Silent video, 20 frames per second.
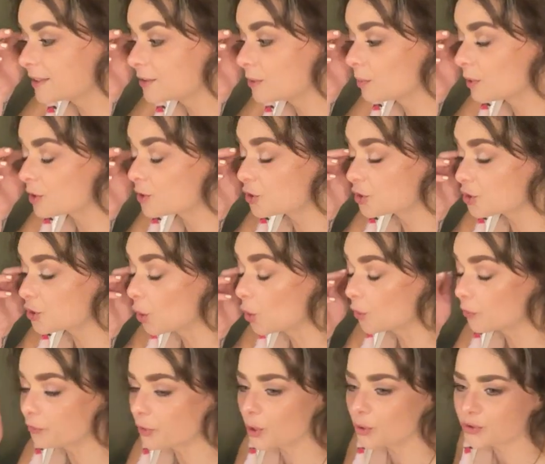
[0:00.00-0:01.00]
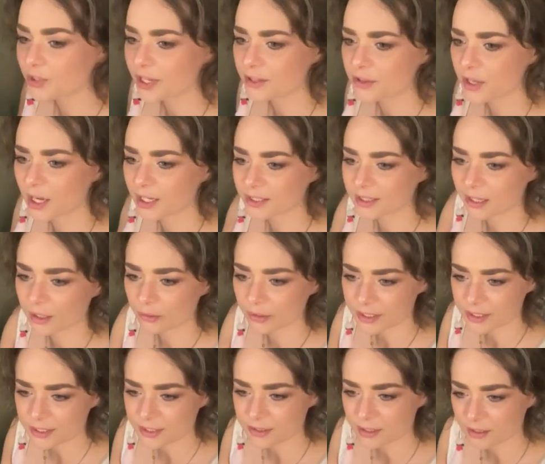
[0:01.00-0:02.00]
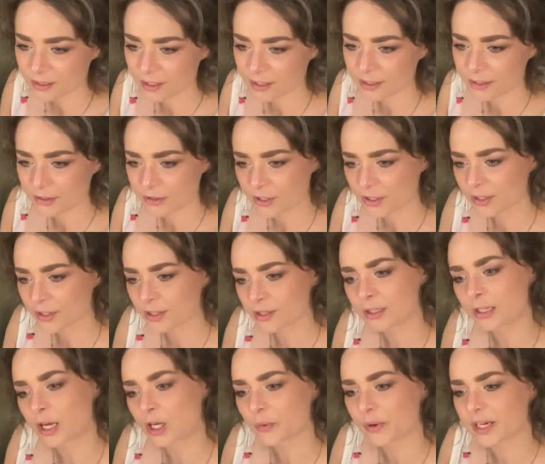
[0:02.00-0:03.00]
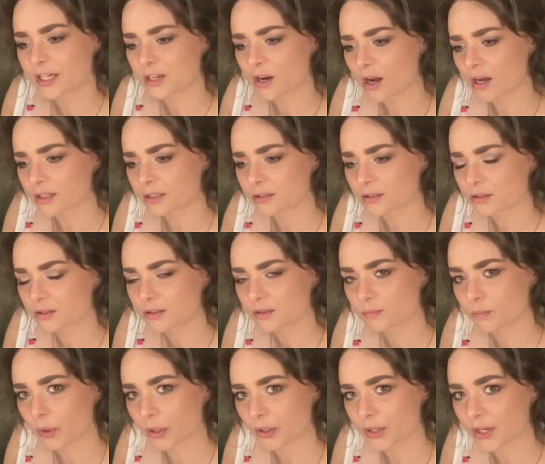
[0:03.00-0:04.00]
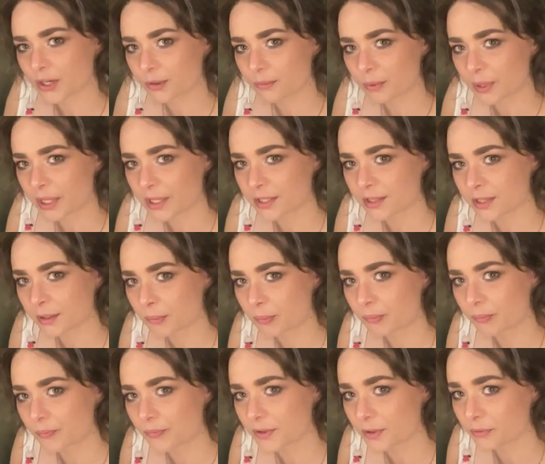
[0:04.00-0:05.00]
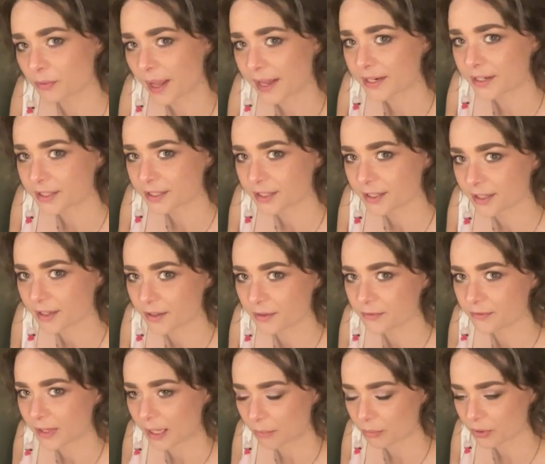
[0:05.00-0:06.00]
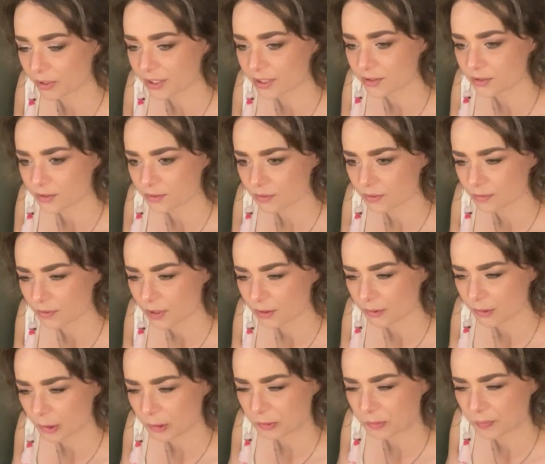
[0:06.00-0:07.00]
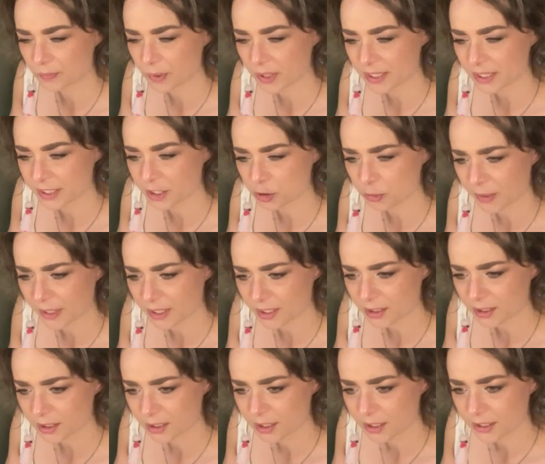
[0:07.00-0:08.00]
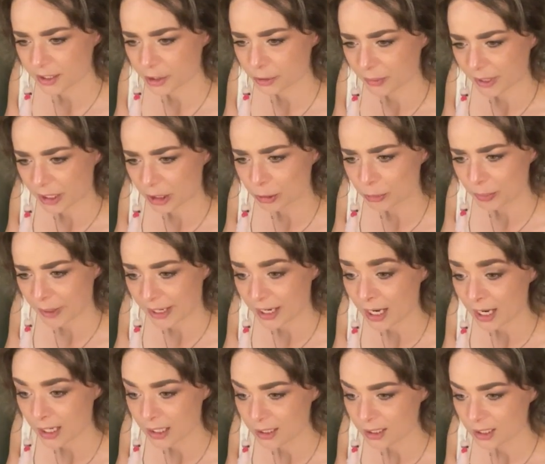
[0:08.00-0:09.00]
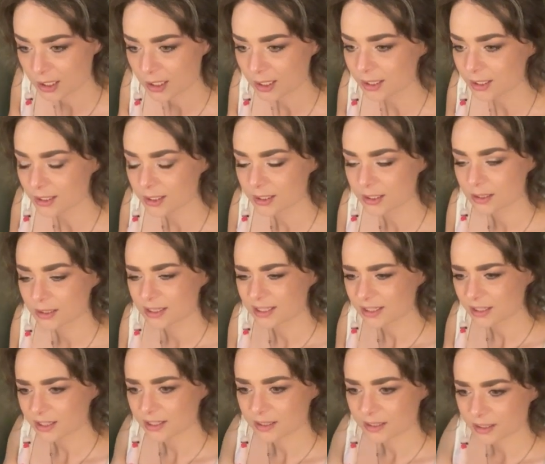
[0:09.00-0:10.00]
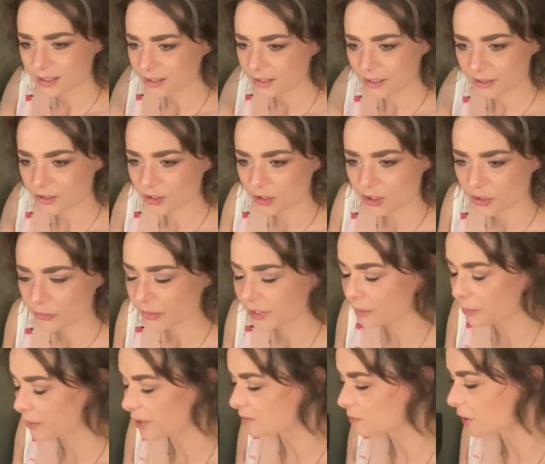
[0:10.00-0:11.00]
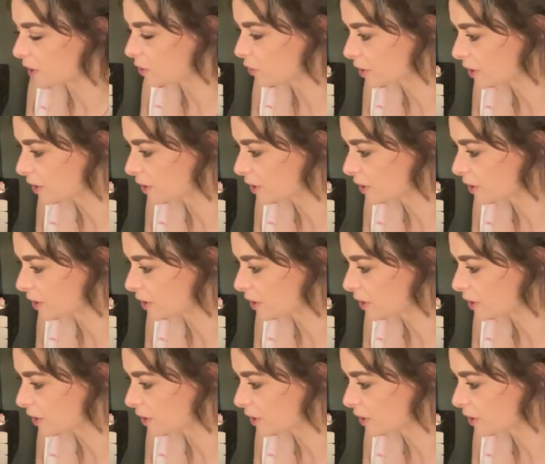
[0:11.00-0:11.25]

was so confused. I thought that was the Long Way Gone book, but the writer of that book is Bea Ishmael Bea. I don't know what